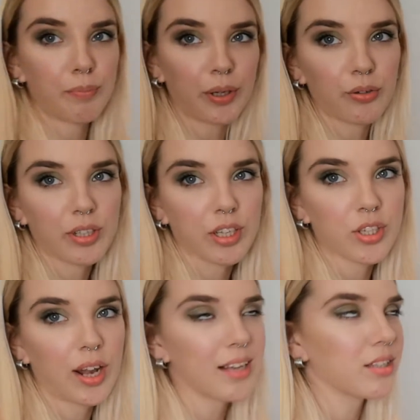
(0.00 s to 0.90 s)
building, so
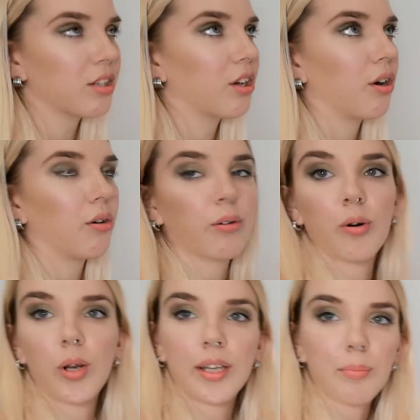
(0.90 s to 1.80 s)
that's, you know,
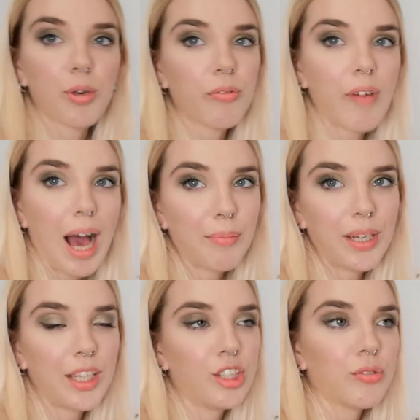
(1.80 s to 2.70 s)
calling up your
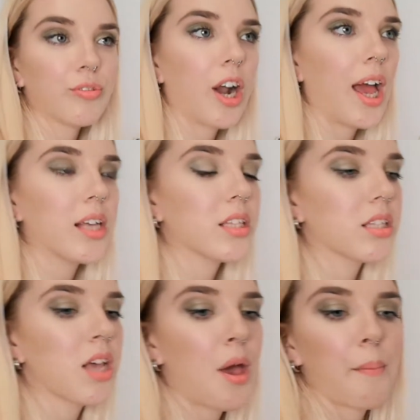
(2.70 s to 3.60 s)
family, your
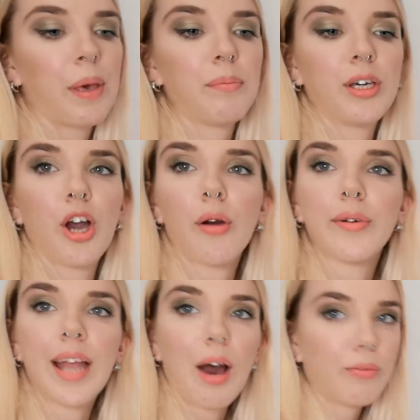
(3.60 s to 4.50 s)
friends, maybe
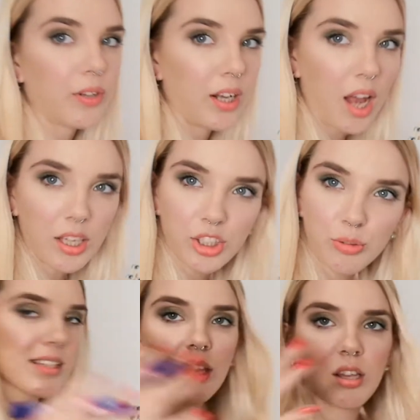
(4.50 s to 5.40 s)
going out for lunch.
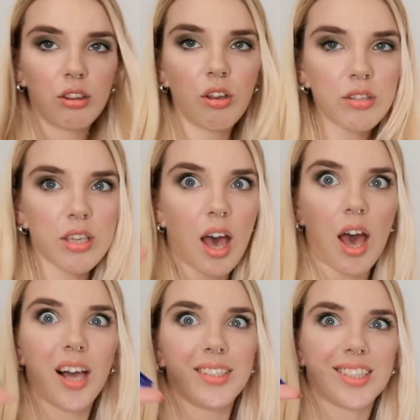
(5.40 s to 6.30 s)
That's not
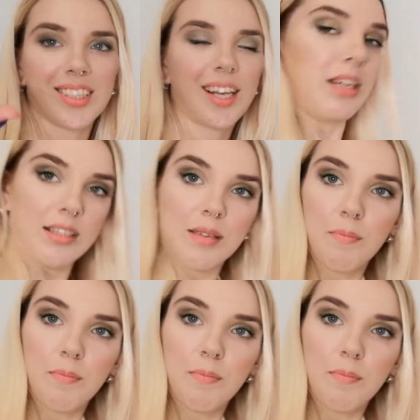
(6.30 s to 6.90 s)
urgent, but it's